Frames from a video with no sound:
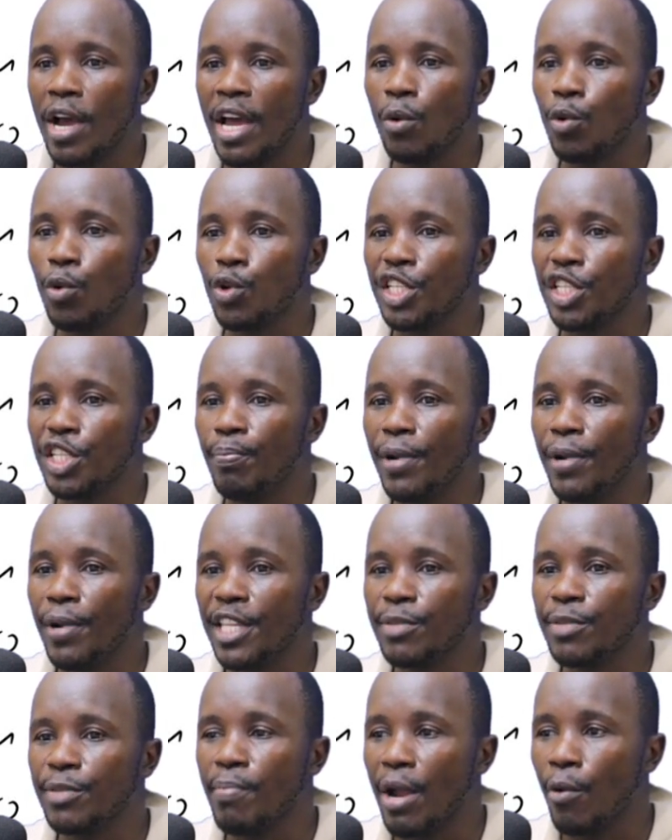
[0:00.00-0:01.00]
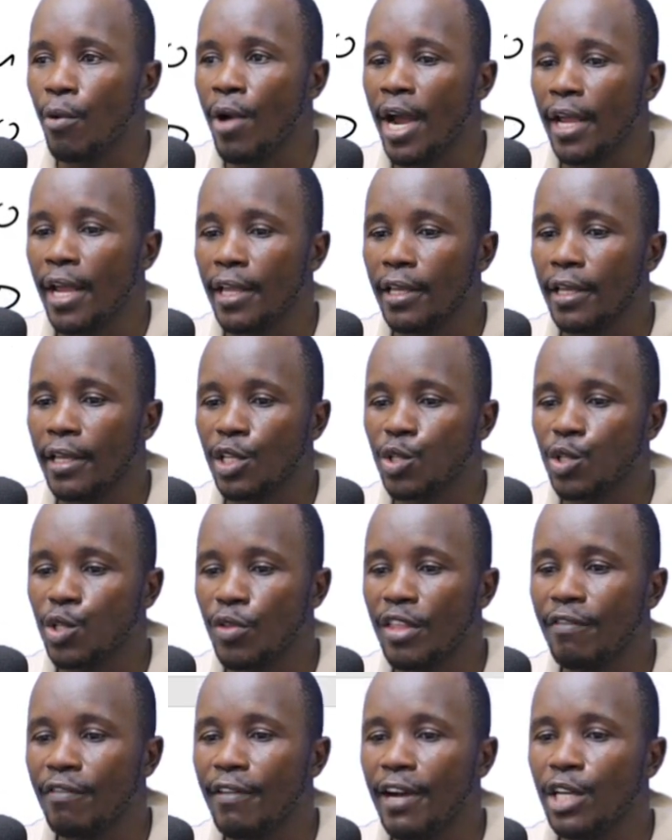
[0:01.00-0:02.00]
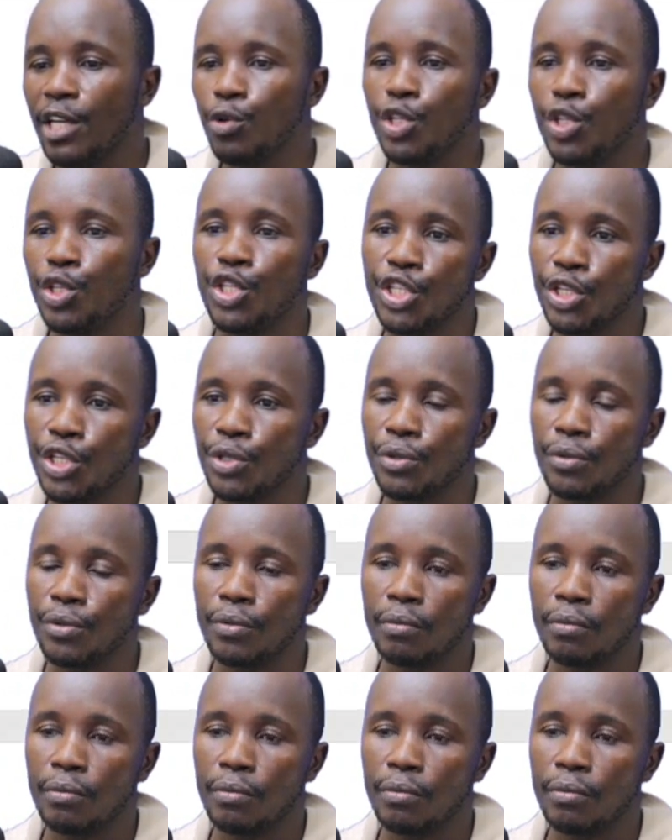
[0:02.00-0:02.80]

was replaced by Y. So the value is 0.